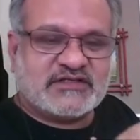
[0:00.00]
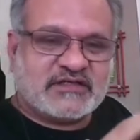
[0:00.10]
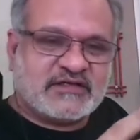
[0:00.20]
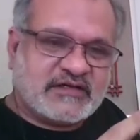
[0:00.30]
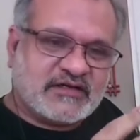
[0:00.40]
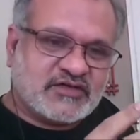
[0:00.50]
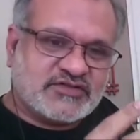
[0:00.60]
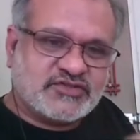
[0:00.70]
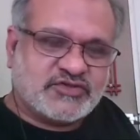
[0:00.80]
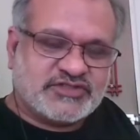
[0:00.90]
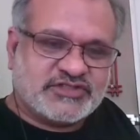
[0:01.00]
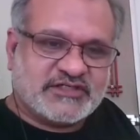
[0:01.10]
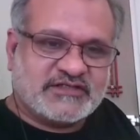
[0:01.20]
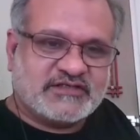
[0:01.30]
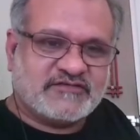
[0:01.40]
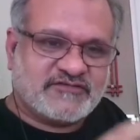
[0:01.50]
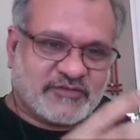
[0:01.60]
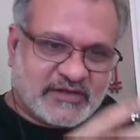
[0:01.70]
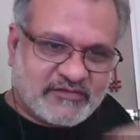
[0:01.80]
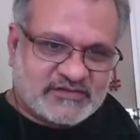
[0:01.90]
a consortia
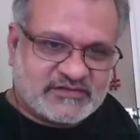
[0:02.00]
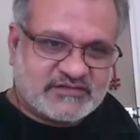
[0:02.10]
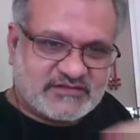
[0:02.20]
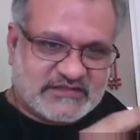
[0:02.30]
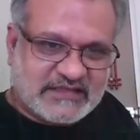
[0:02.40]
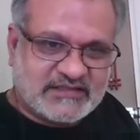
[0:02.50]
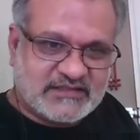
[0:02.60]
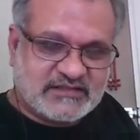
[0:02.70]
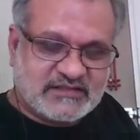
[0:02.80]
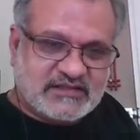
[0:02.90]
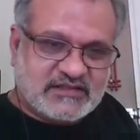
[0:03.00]
from our center